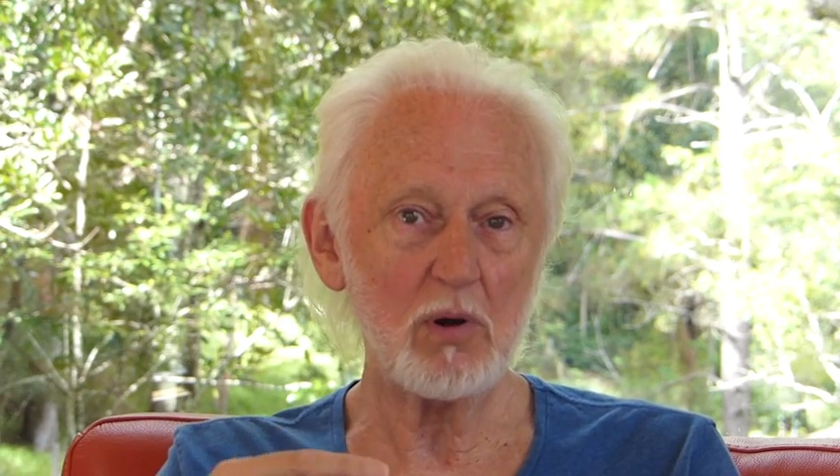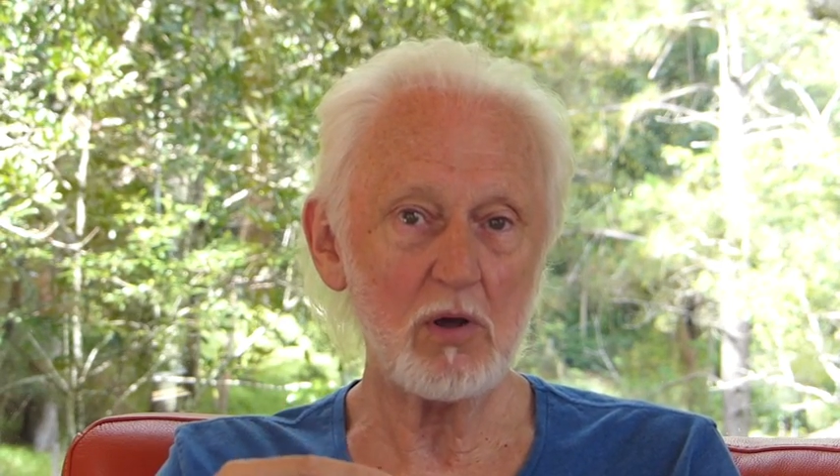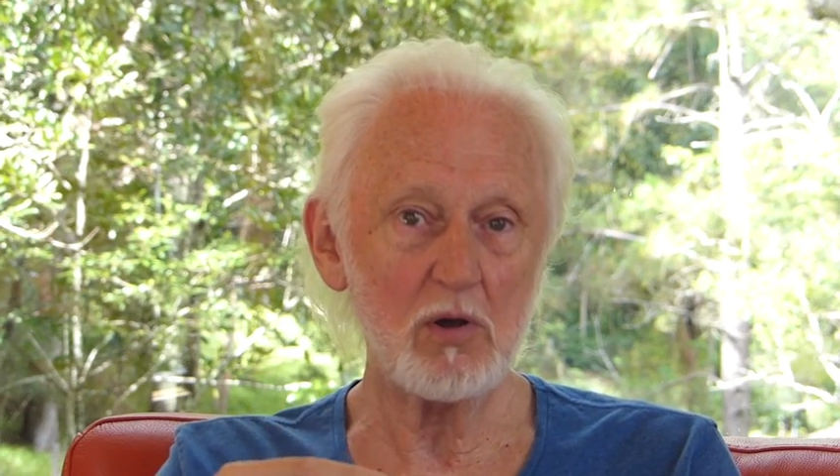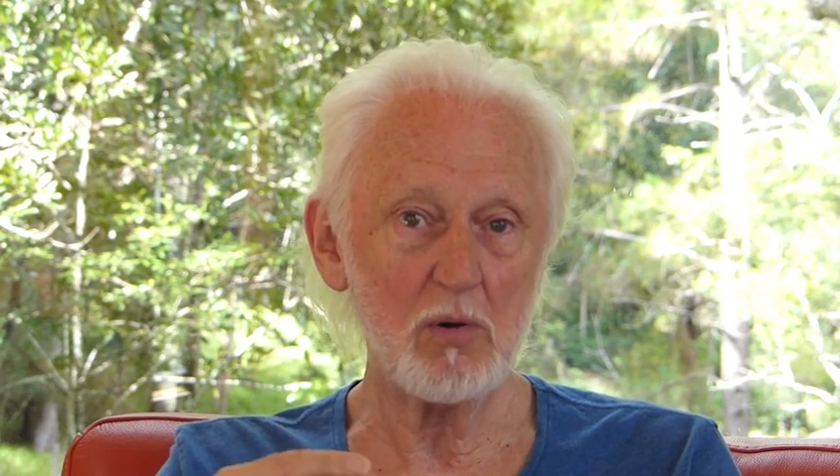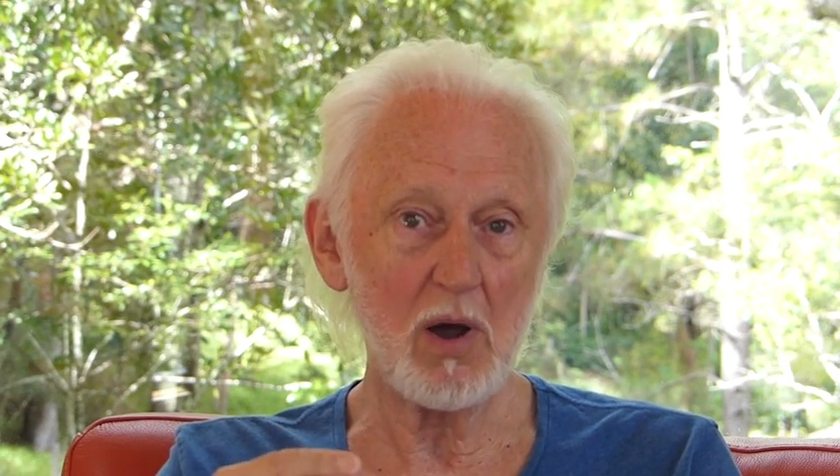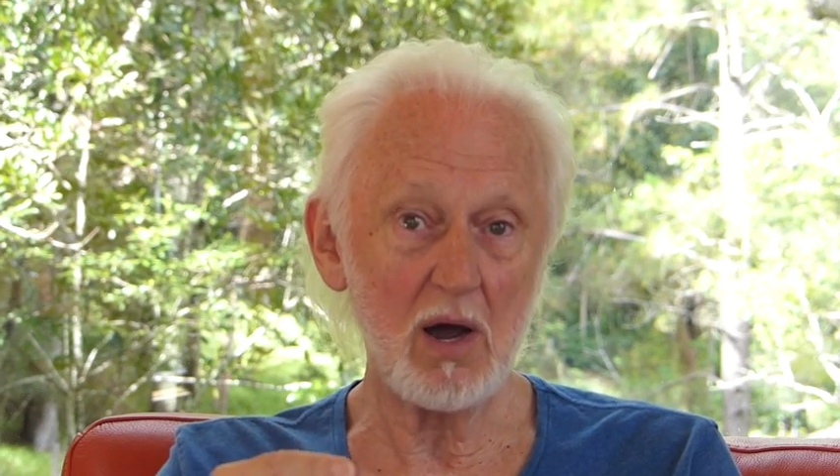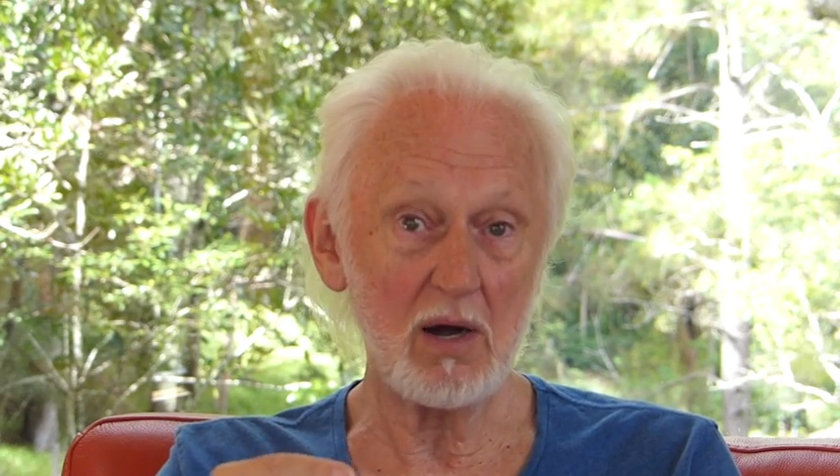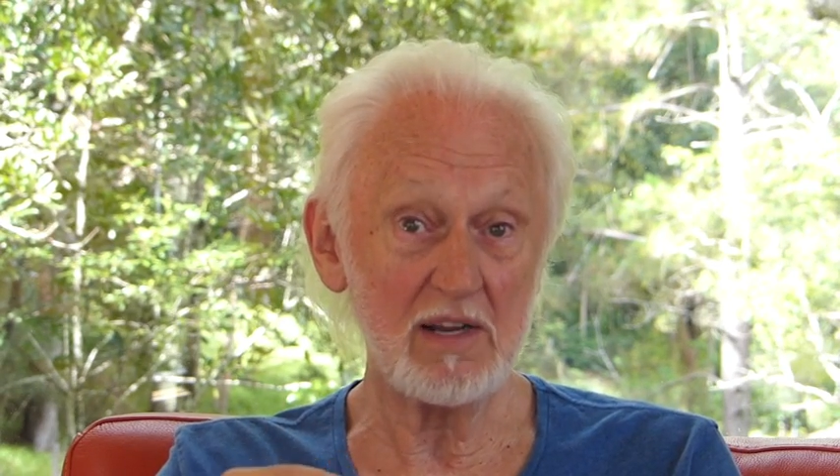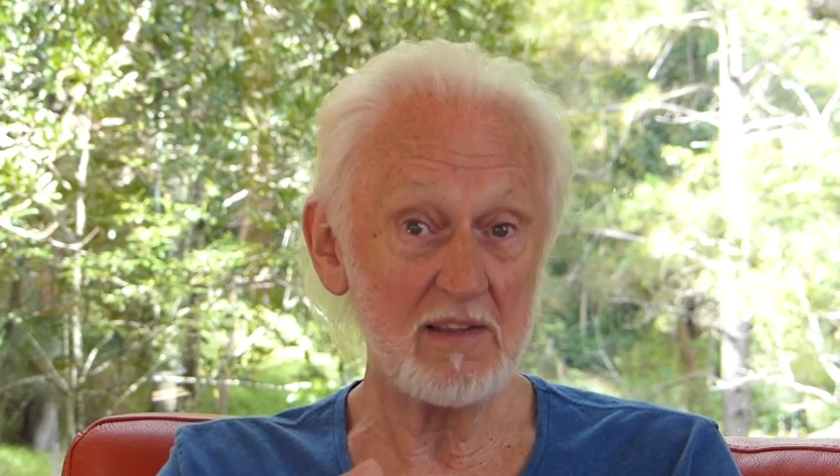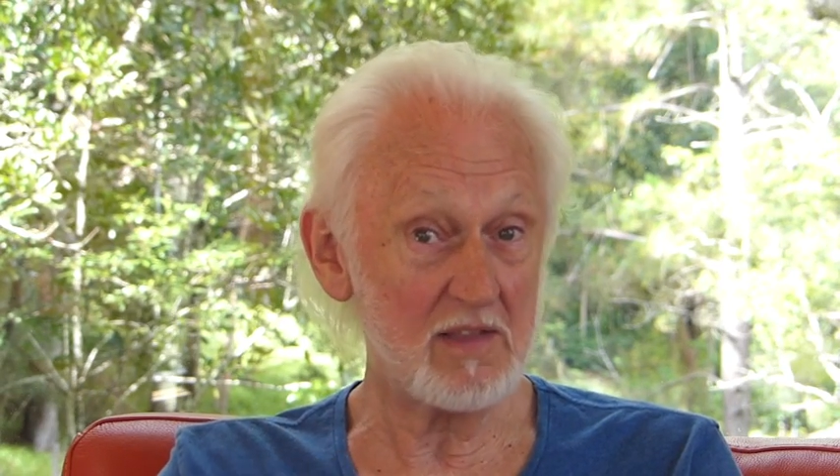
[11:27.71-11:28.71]
who are
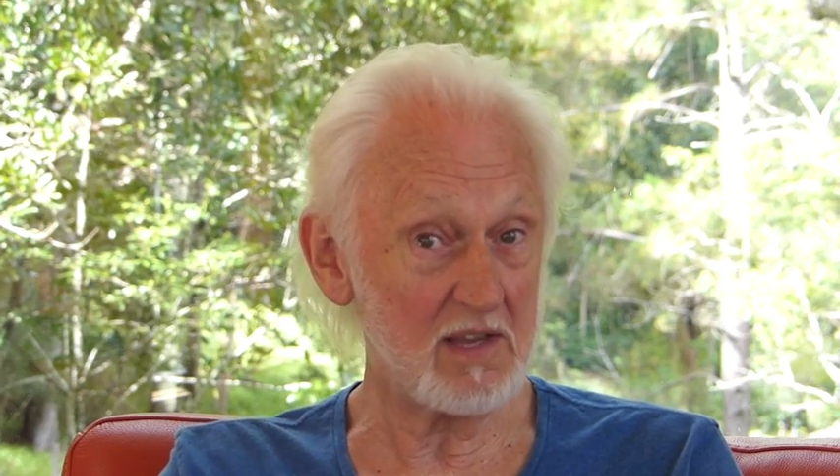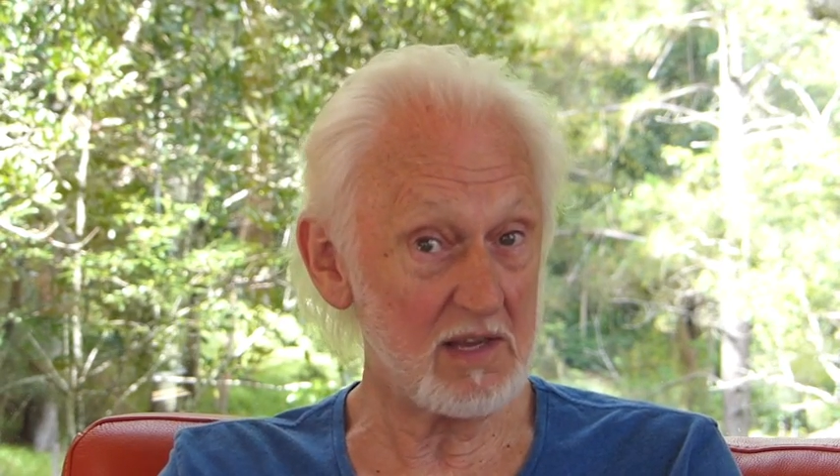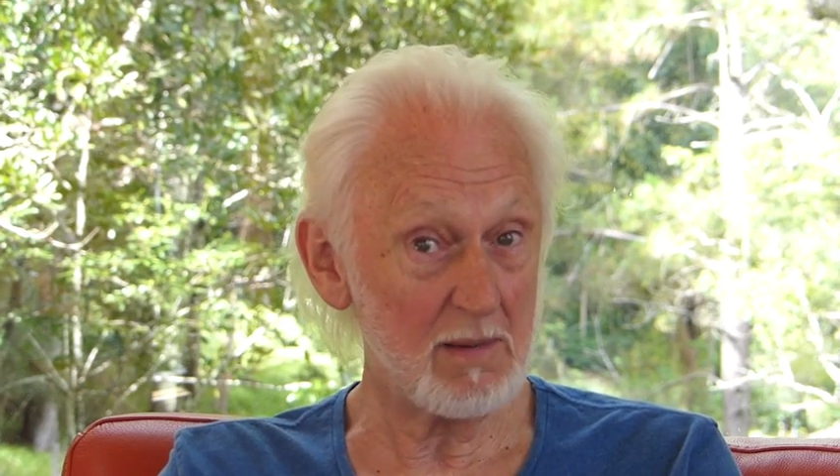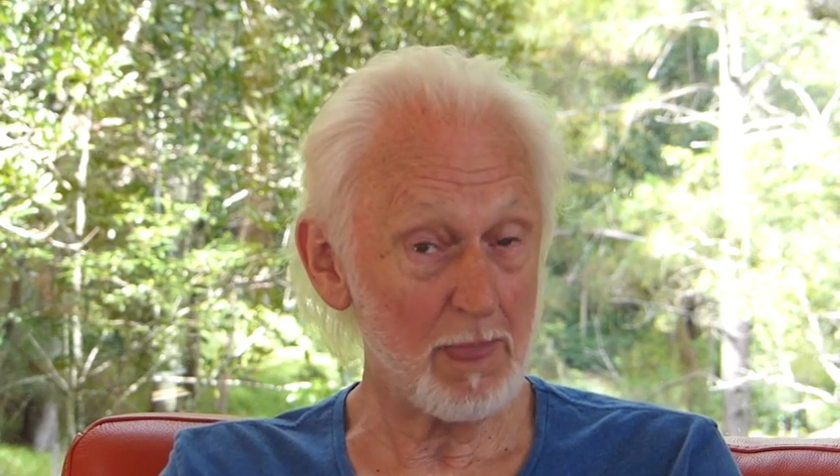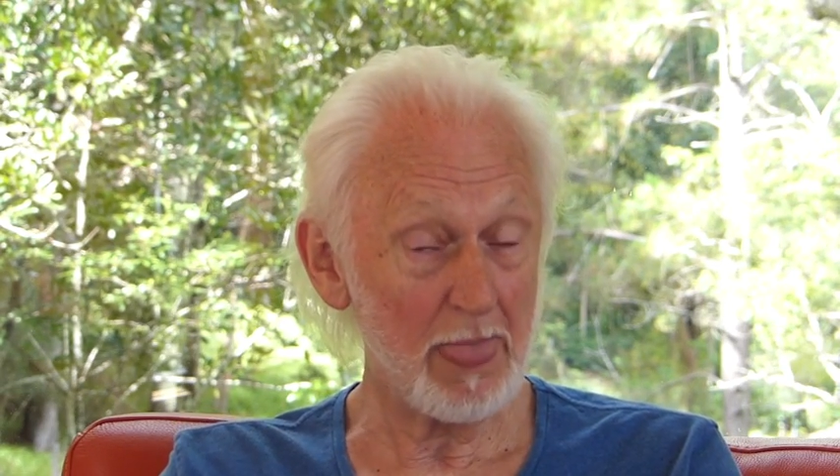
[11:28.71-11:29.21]
in the